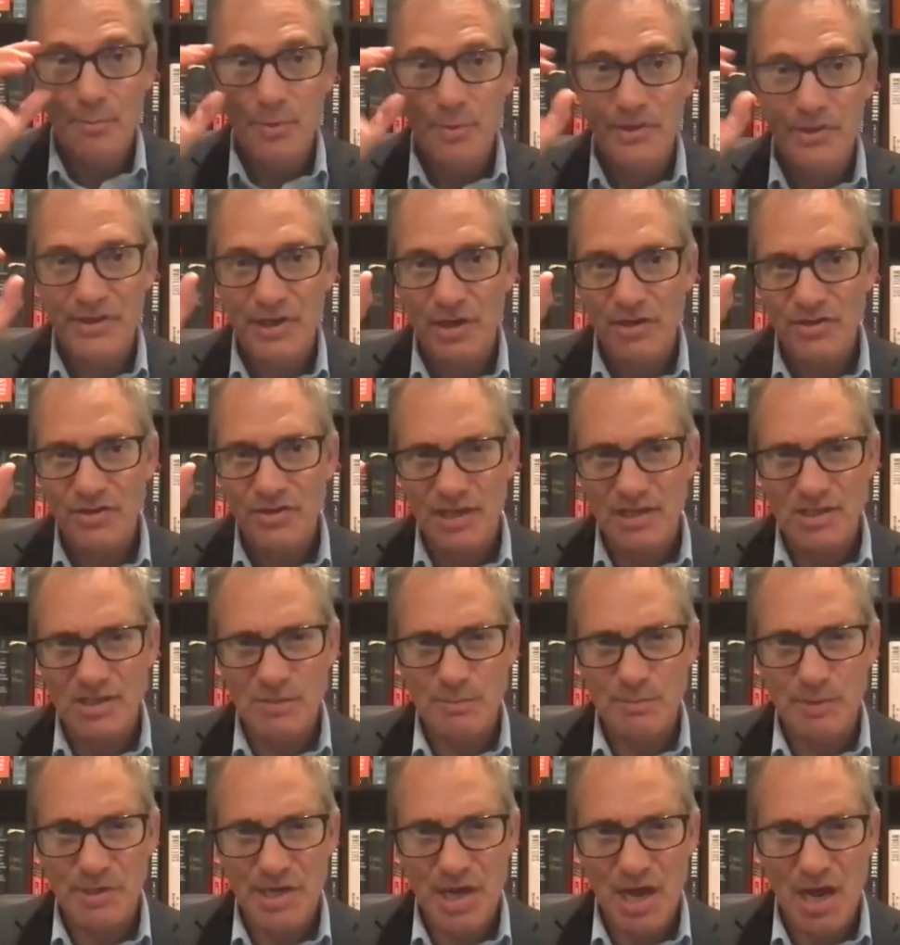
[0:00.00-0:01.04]
but they also had a
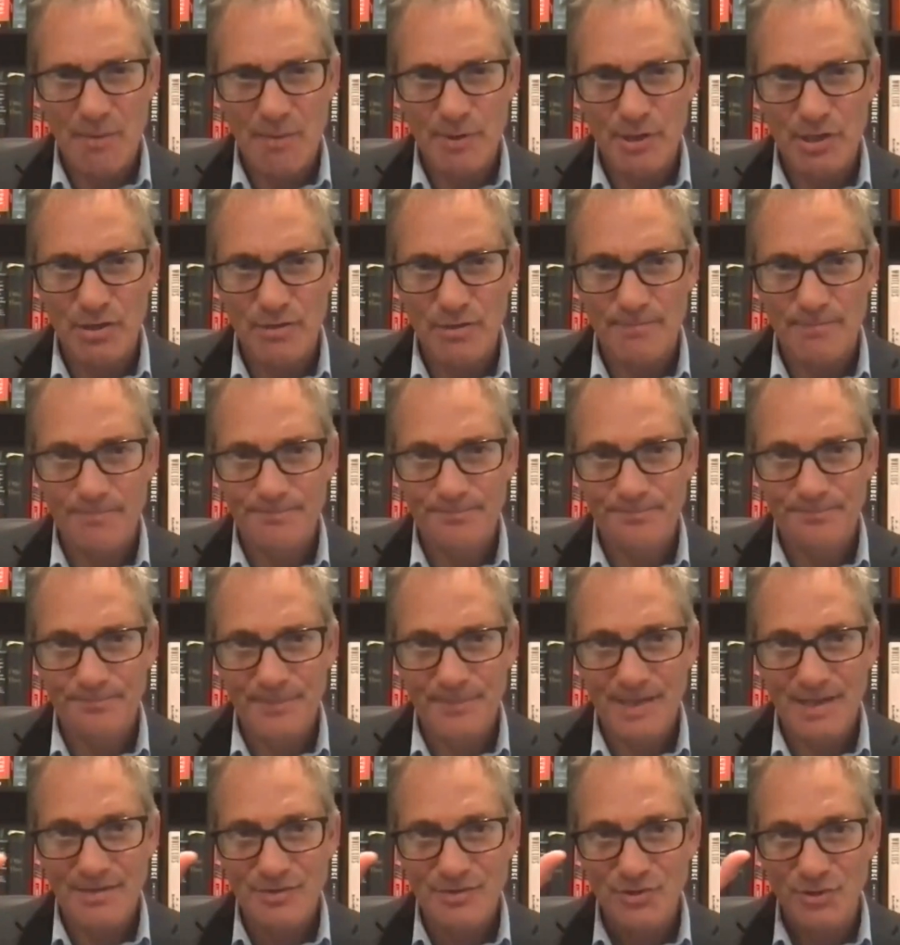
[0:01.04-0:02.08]
speedometer
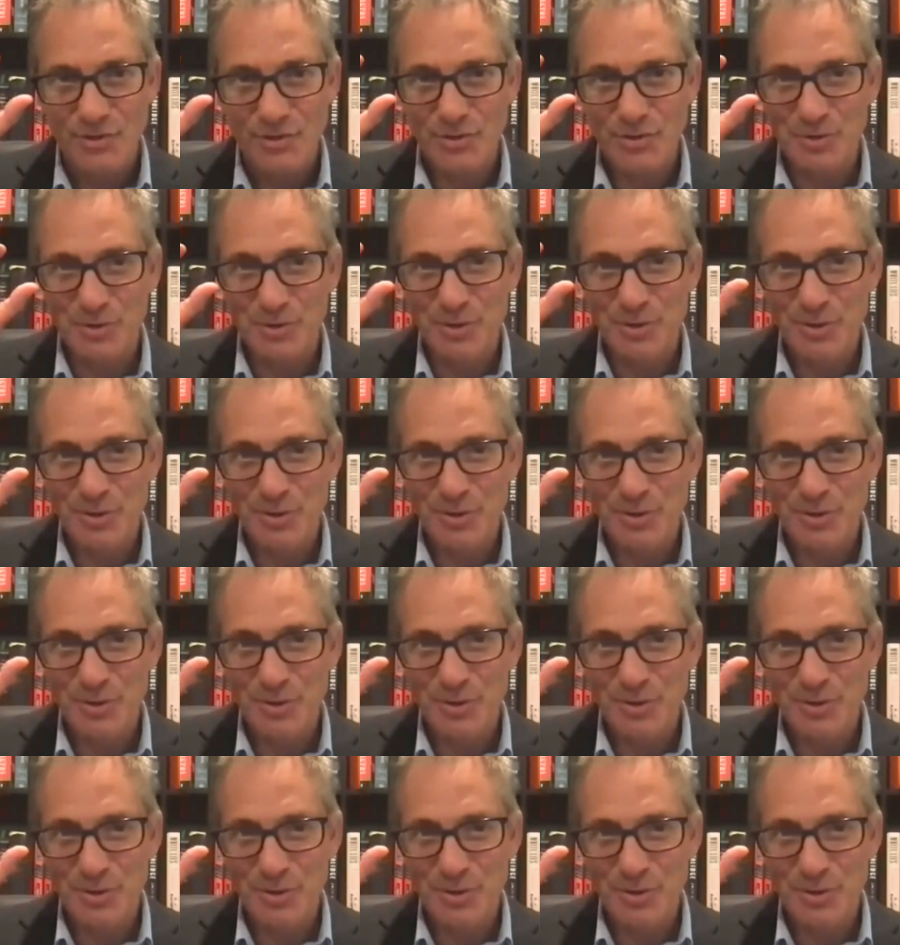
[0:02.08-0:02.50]
so you